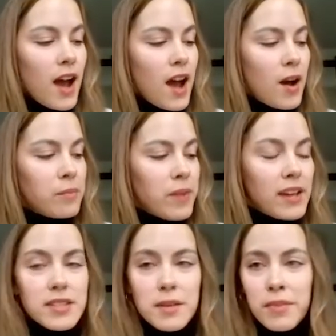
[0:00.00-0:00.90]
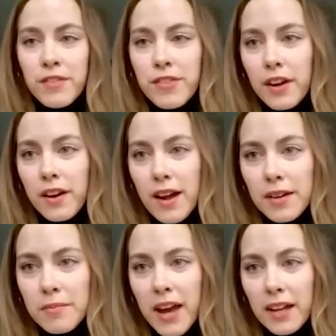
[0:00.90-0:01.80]
and some of their
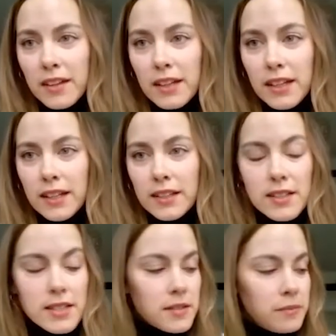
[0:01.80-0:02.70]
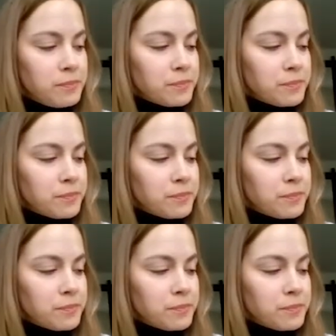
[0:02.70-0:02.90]
unmet needs.